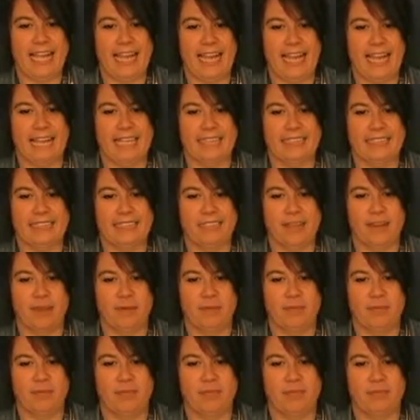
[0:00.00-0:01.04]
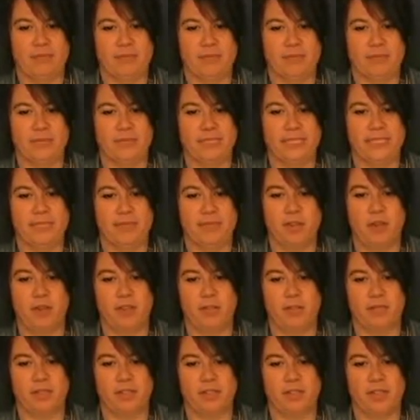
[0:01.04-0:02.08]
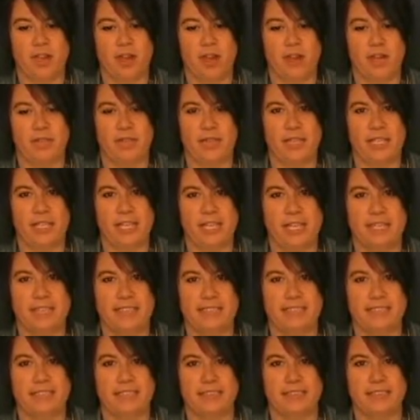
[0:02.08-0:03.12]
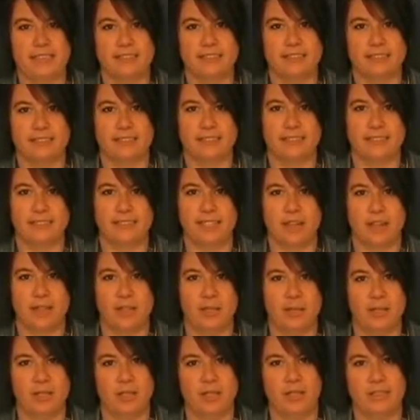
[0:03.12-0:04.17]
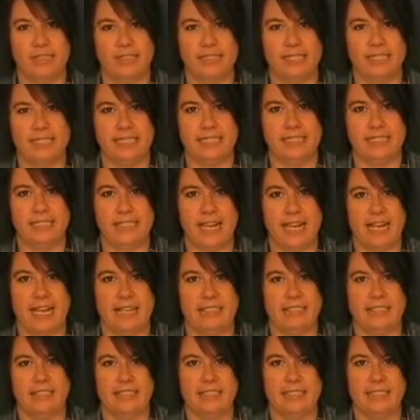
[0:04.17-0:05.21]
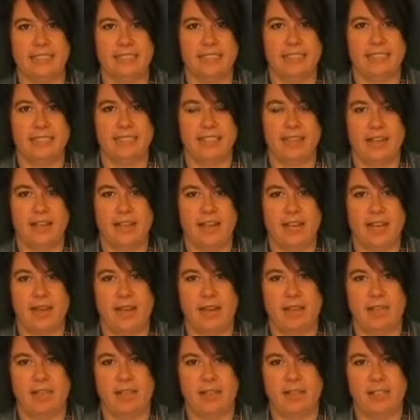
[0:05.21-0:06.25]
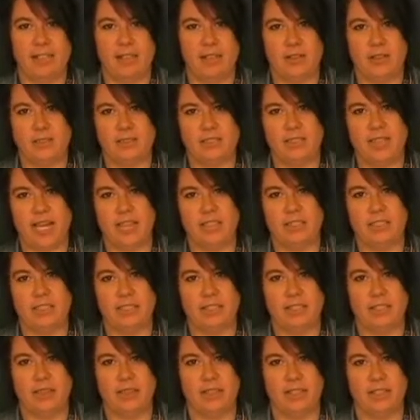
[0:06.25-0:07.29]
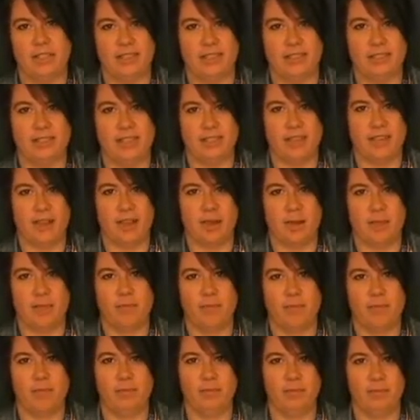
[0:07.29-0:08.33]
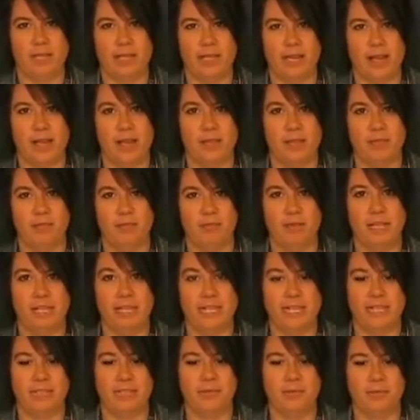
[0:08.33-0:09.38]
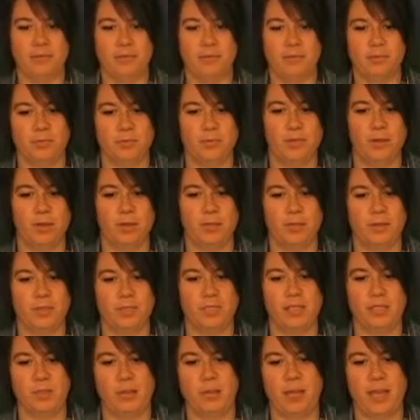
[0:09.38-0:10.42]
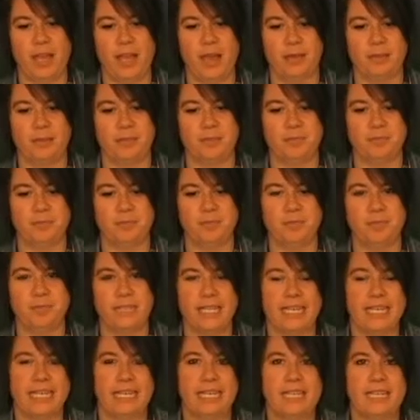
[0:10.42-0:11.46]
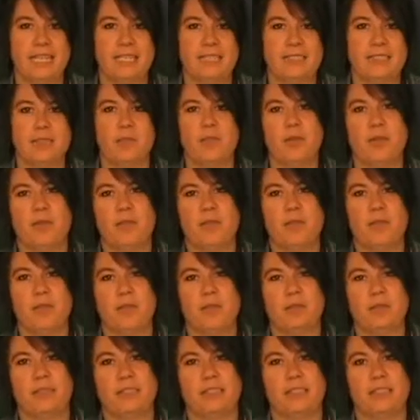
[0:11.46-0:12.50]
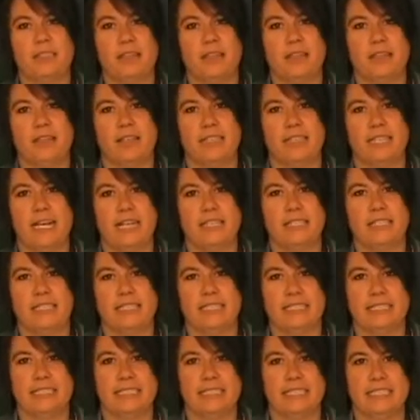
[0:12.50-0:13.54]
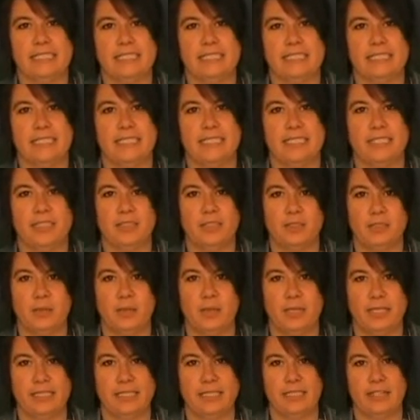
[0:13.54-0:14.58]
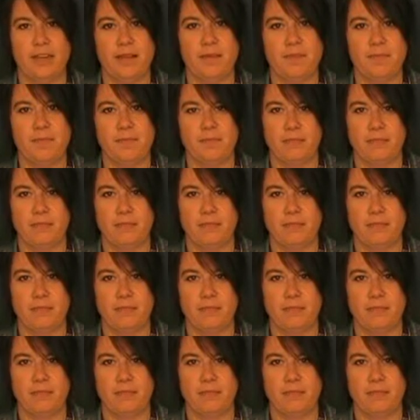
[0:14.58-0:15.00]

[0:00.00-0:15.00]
And it's evolved over the years that I've been using it, and I now have lots of gadgets on it that I really wouldn't want to do without. So one of those gadgets is the Twitter